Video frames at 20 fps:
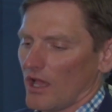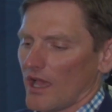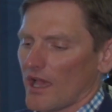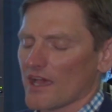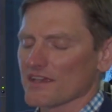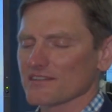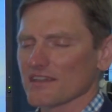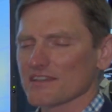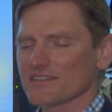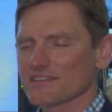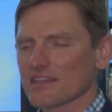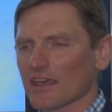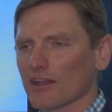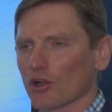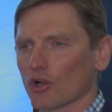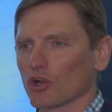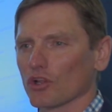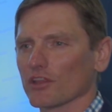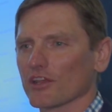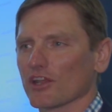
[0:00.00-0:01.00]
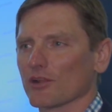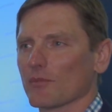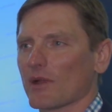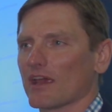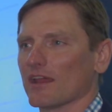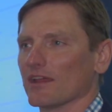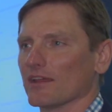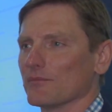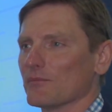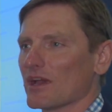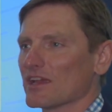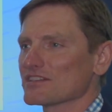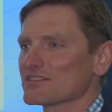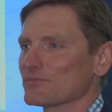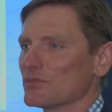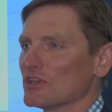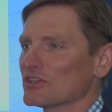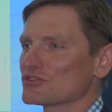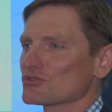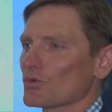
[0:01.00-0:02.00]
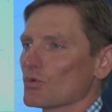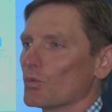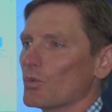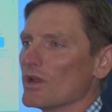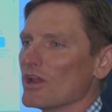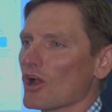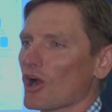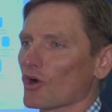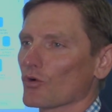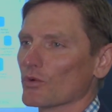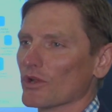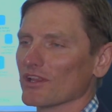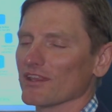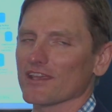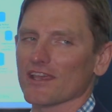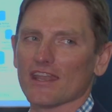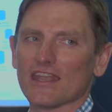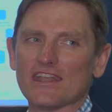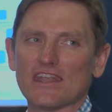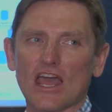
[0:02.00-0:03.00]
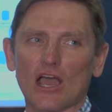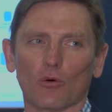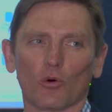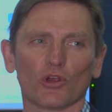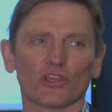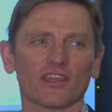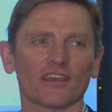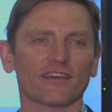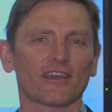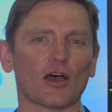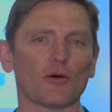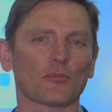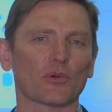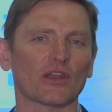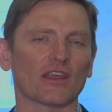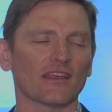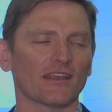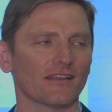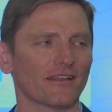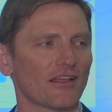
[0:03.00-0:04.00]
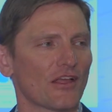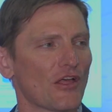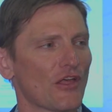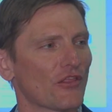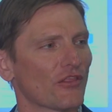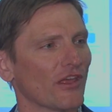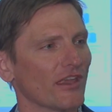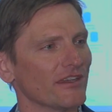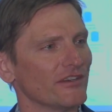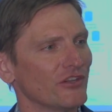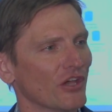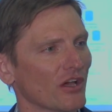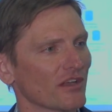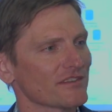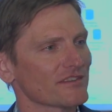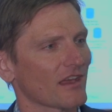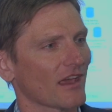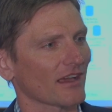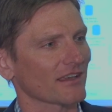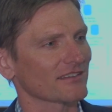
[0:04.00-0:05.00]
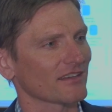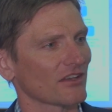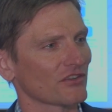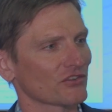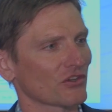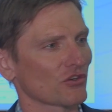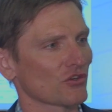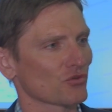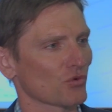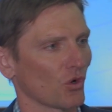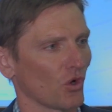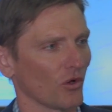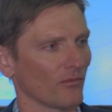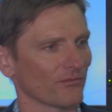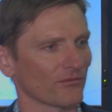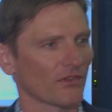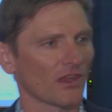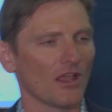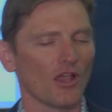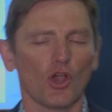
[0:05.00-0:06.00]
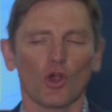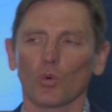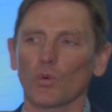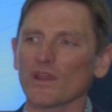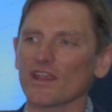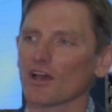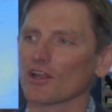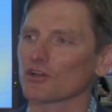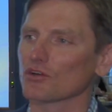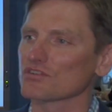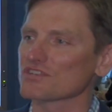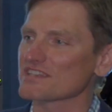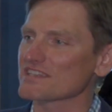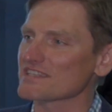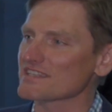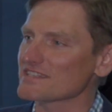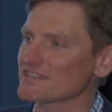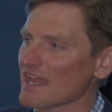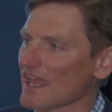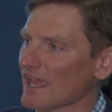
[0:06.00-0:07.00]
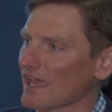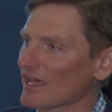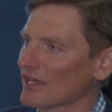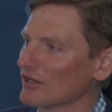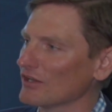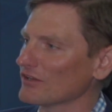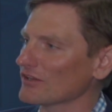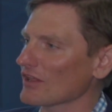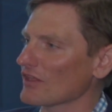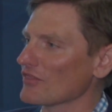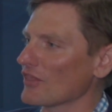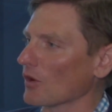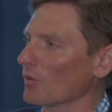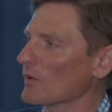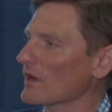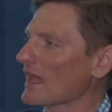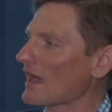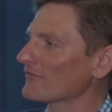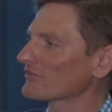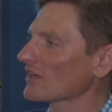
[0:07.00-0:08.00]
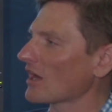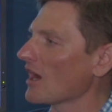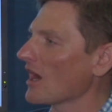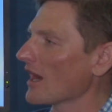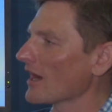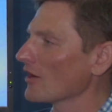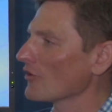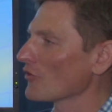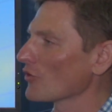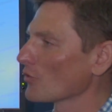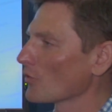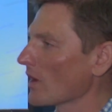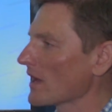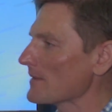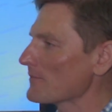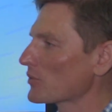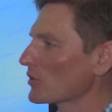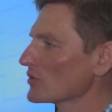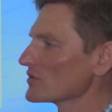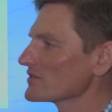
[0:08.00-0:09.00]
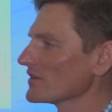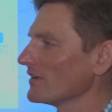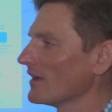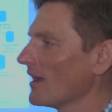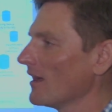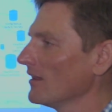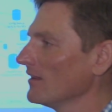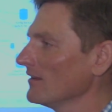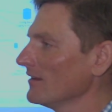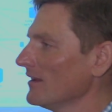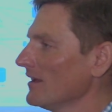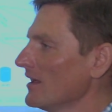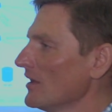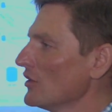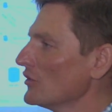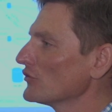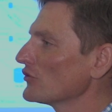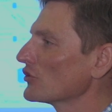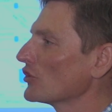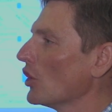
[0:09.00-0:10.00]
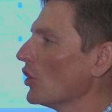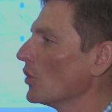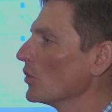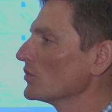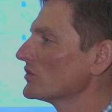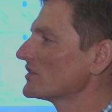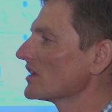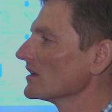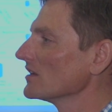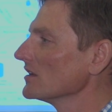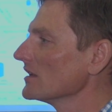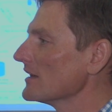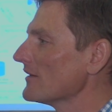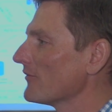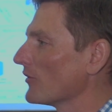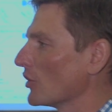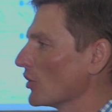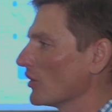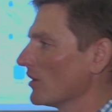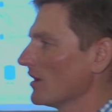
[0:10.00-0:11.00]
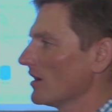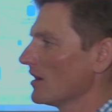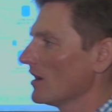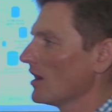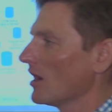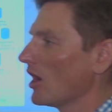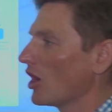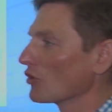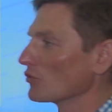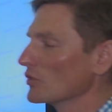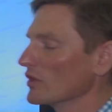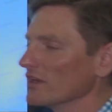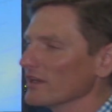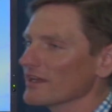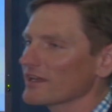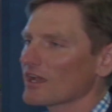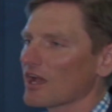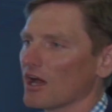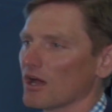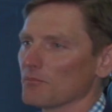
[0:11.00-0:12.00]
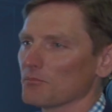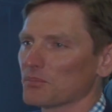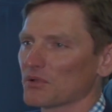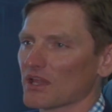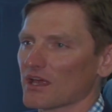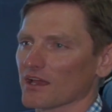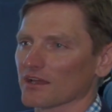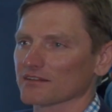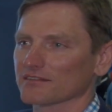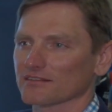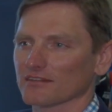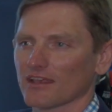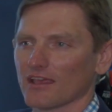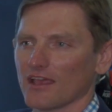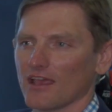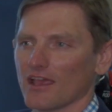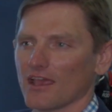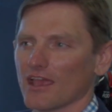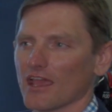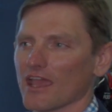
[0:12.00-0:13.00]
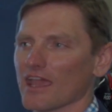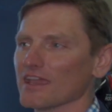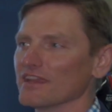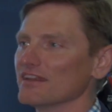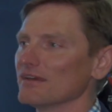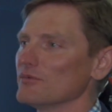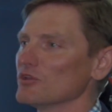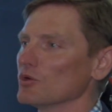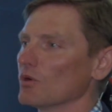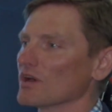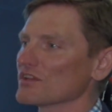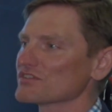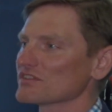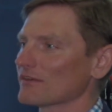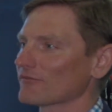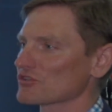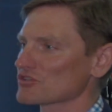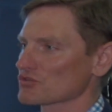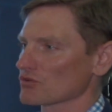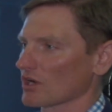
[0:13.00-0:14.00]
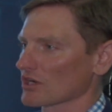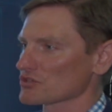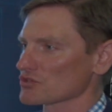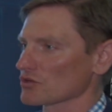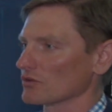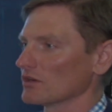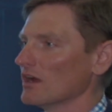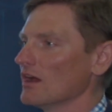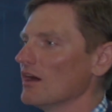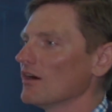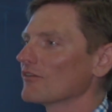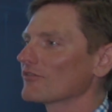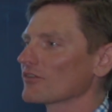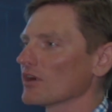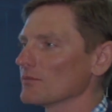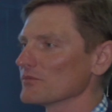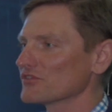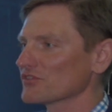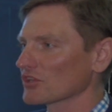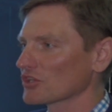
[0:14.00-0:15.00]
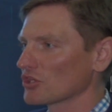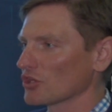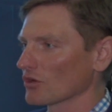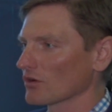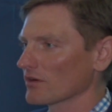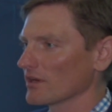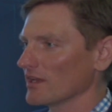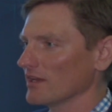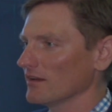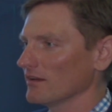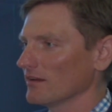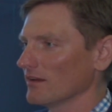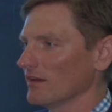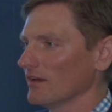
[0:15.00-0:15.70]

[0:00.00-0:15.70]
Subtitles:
As I said earlier in my speech, we are really a networking company that does access control. We understand that we have to hire the right personnel to go deliver a really complex AWS infrastructure, from security,